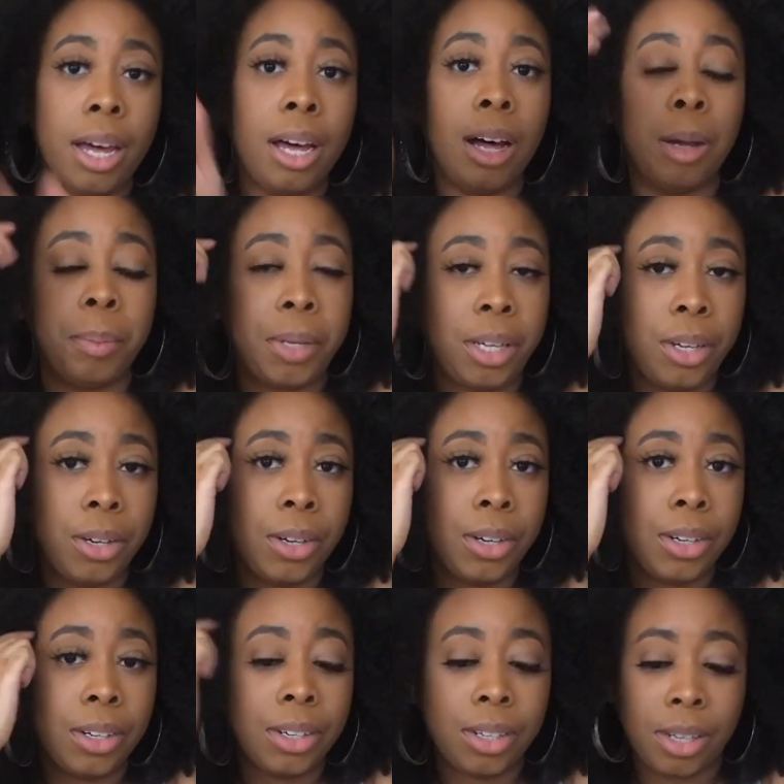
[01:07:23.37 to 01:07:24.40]
up
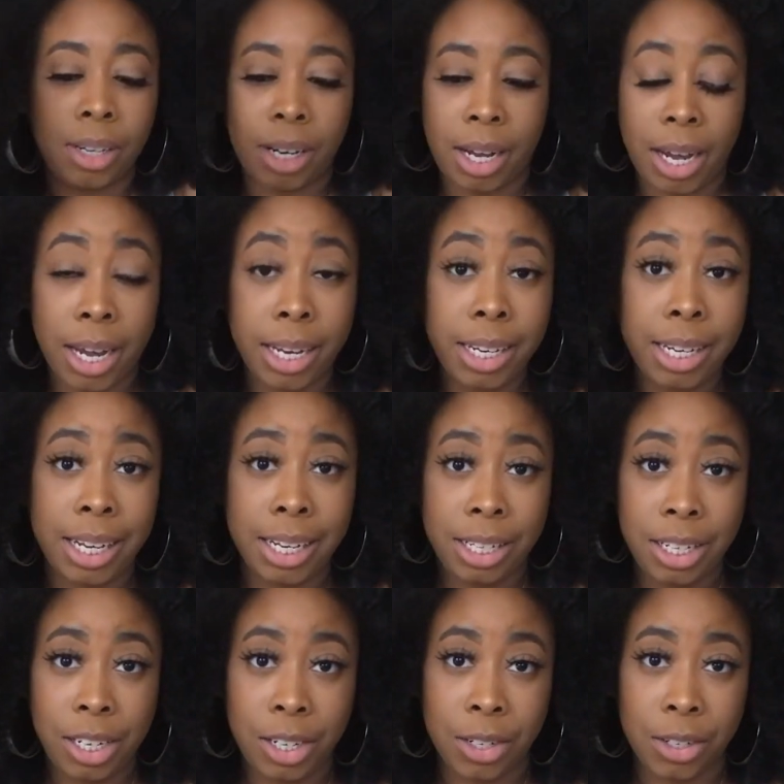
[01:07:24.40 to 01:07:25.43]
here and in
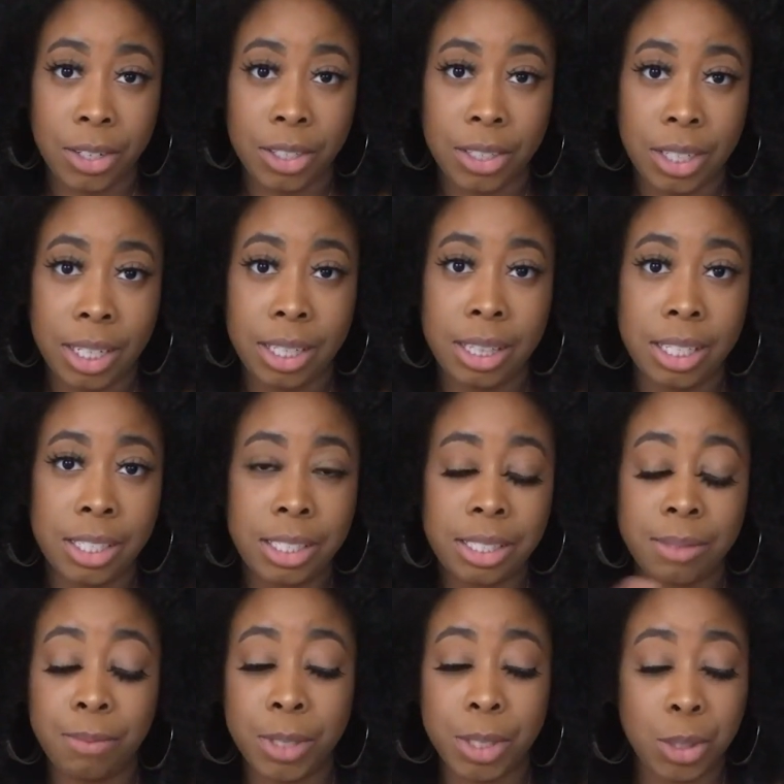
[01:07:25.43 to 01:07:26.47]
here, in
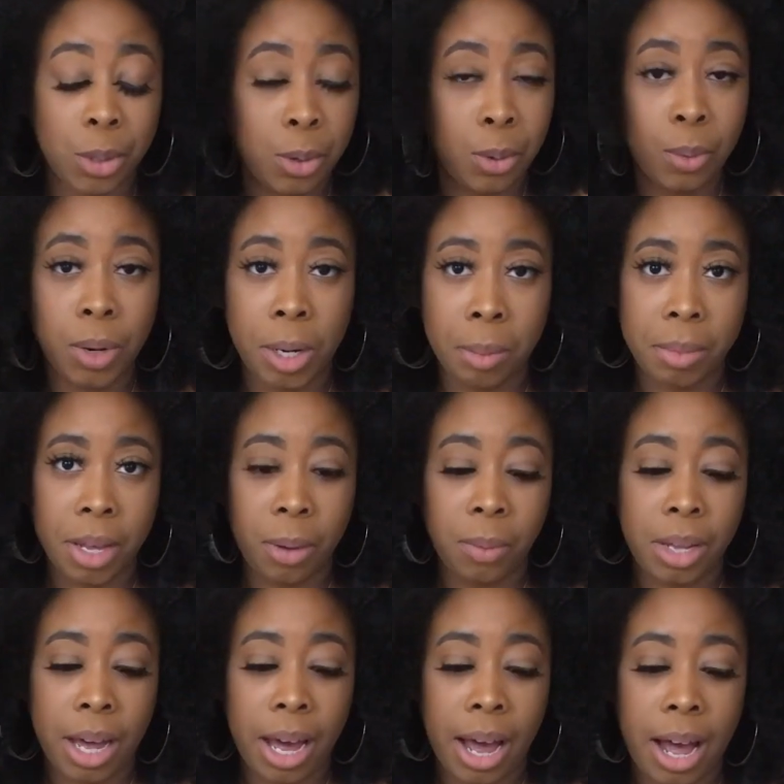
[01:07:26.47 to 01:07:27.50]
this physical realm that
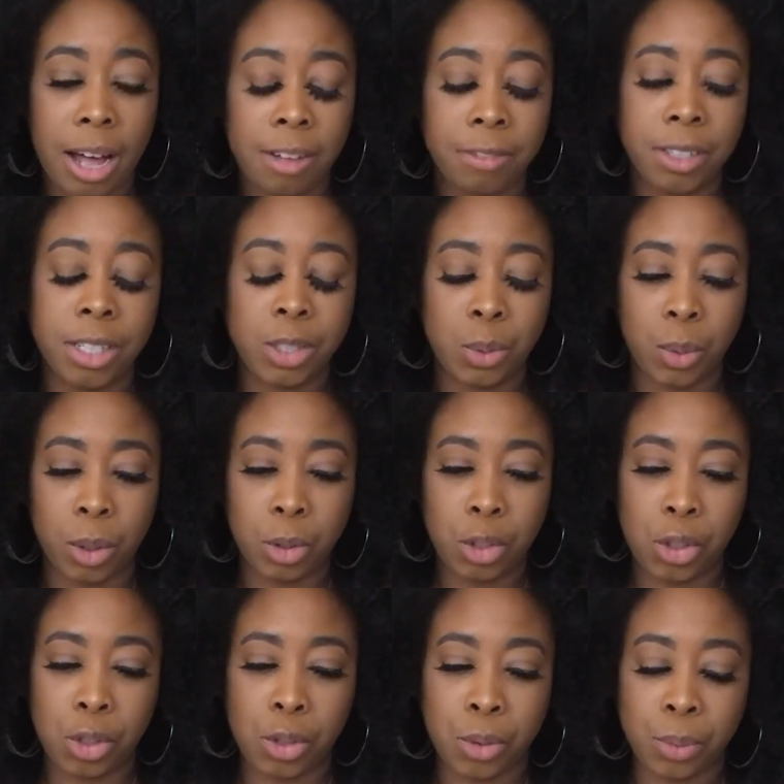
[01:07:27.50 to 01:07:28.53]
we have as well
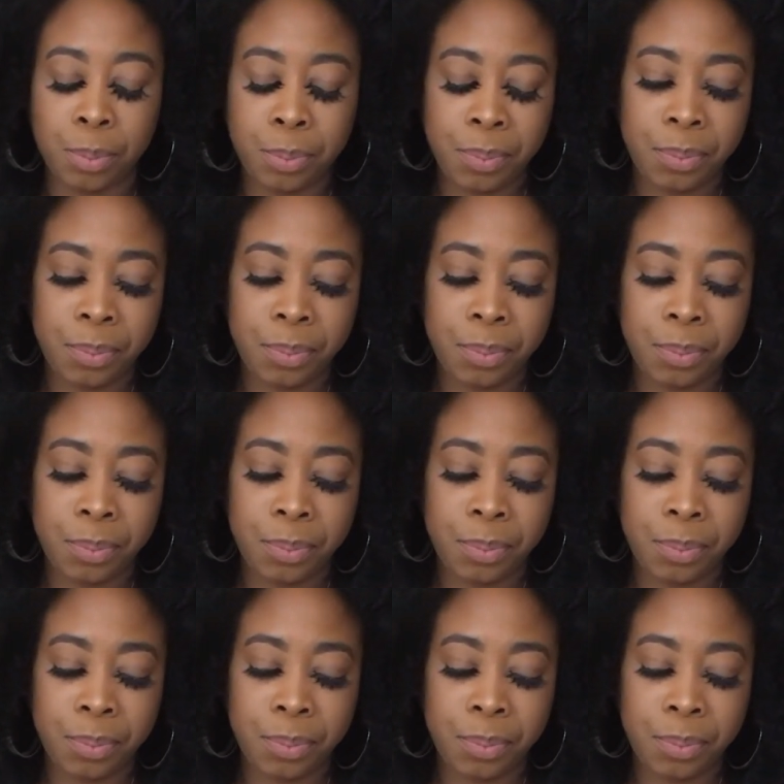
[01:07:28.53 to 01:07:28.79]
too.